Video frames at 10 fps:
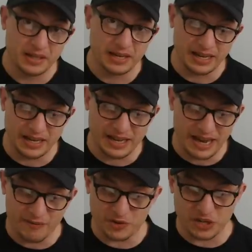
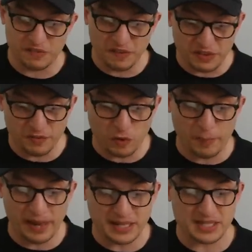Averaging 54
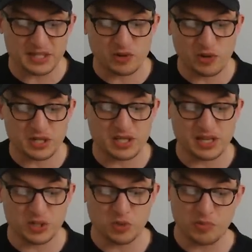passes across the
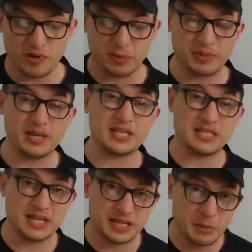Super Rugby
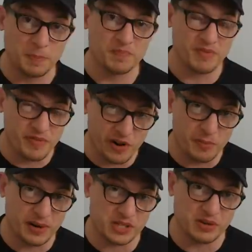season. Very
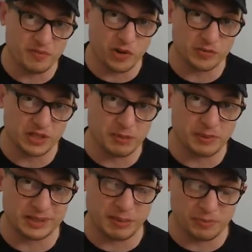much involved in the
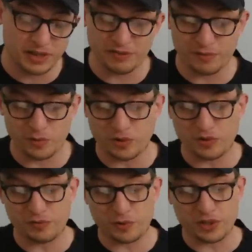build-up play
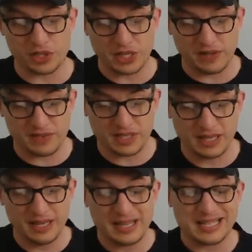for the Chiefs.
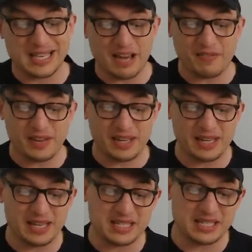Savia
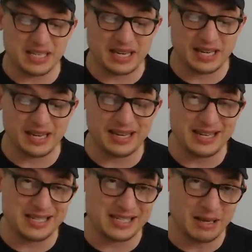
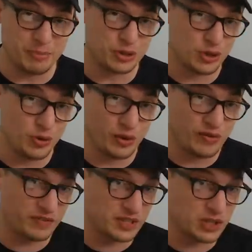is number 2 with
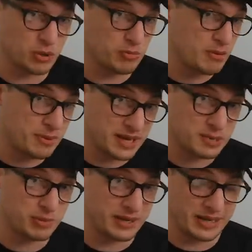52. Remember, he's
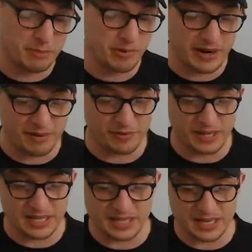playing number 8 for
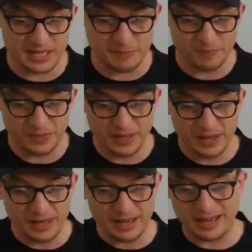that season.
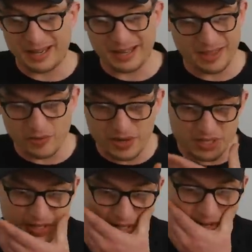The rest
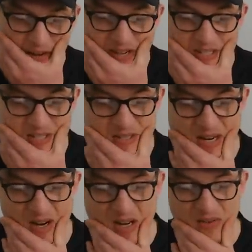of the guys are
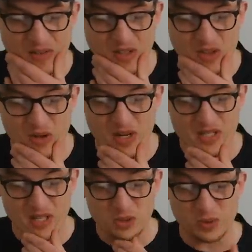kind of in the 30s and
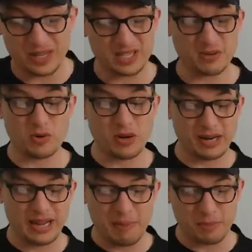the 20s, so quite a
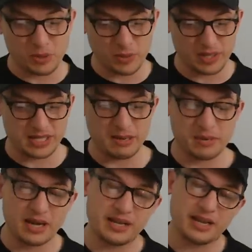gap between Sam
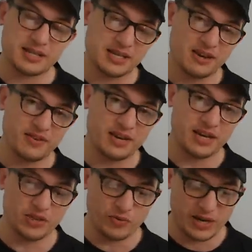Kane, Savia, and
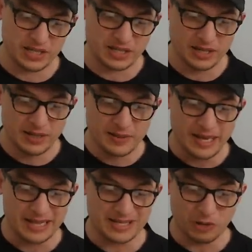the rest.
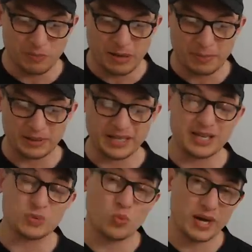And Dalton Papali'i
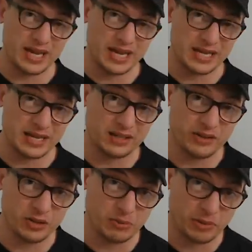is way down there
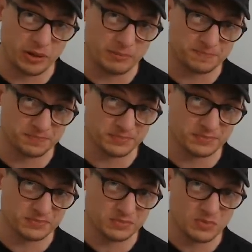at the bottom
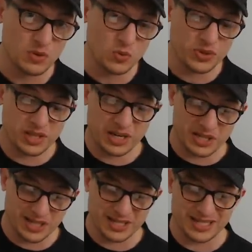with an
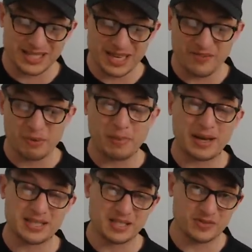adjusted 7
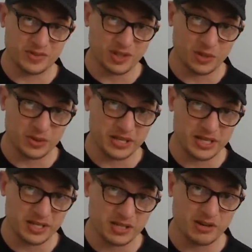passes for the whole
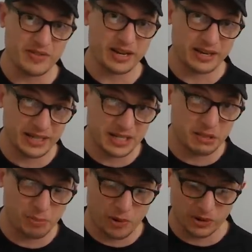season. So if that guy gets the
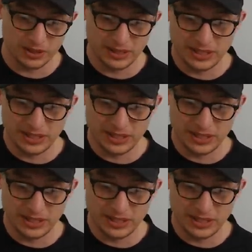ball,